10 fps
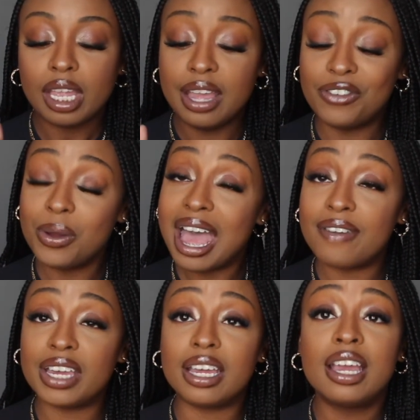if you
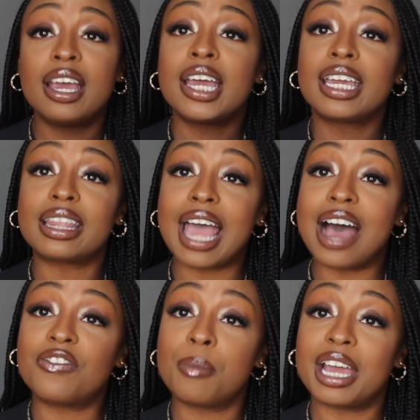haven't, get the
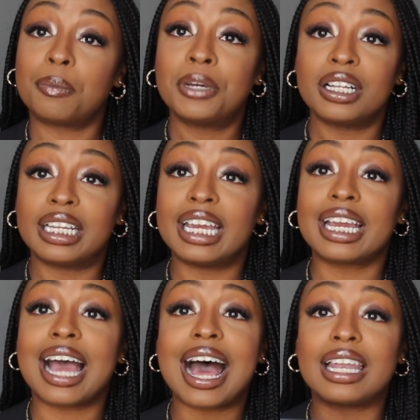Alpha Beta
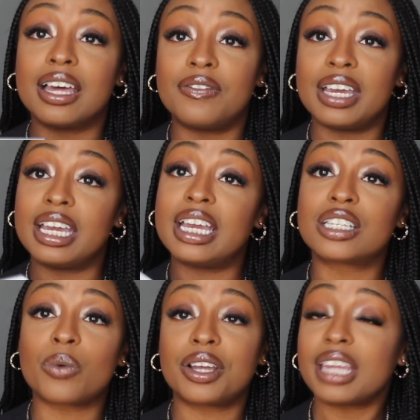Peeling. I love it.
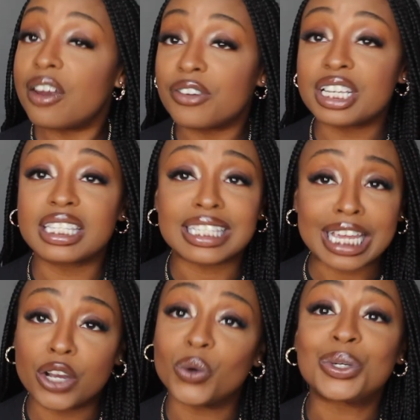It's worth every
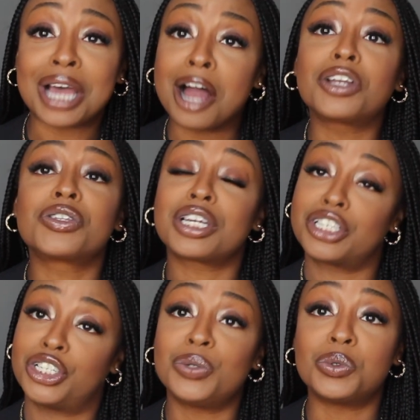single dollar
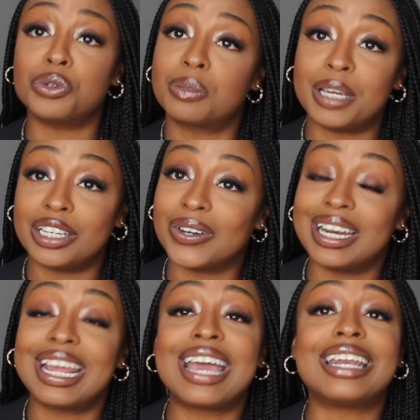that you will spend
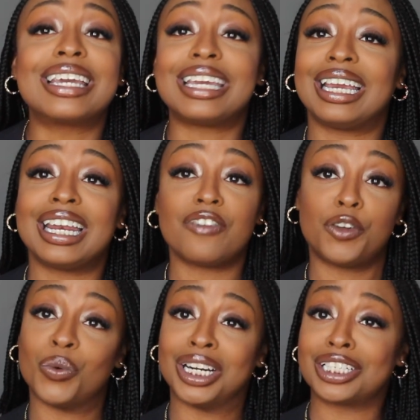on it. And again, if
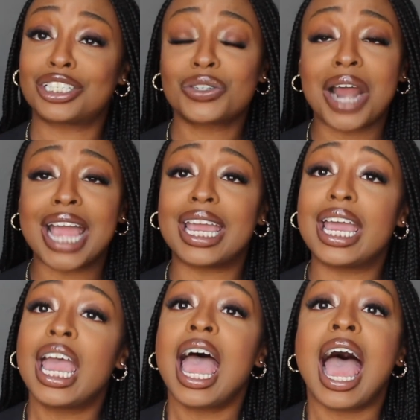you wanna just try
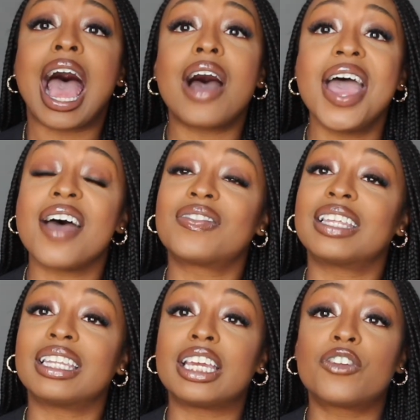it, I'll have
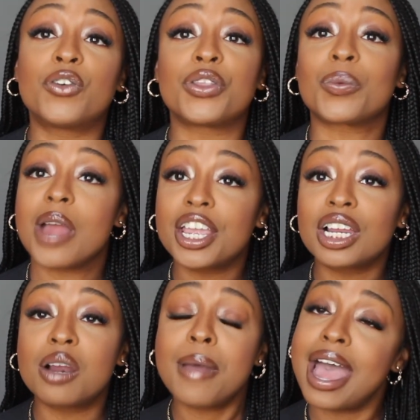the link for the
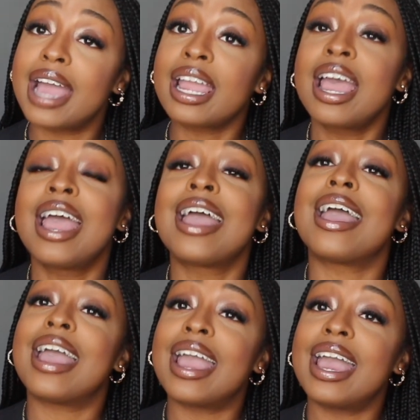regular pack
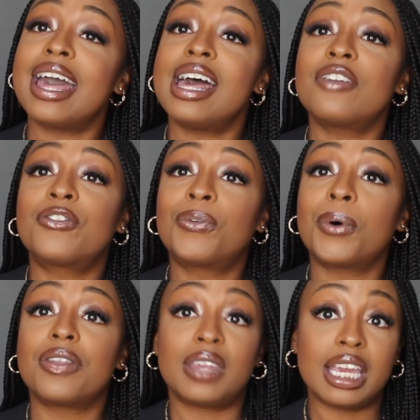and
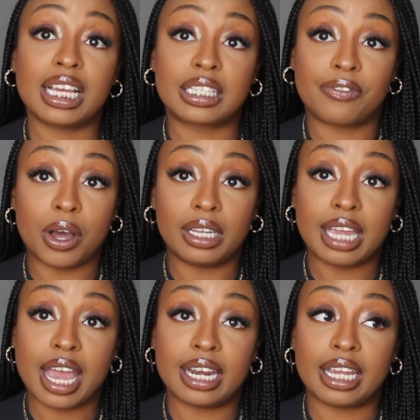for the
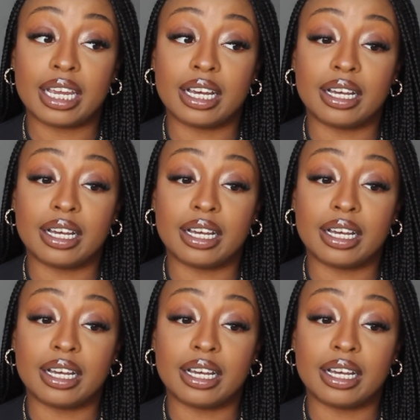exfoliating,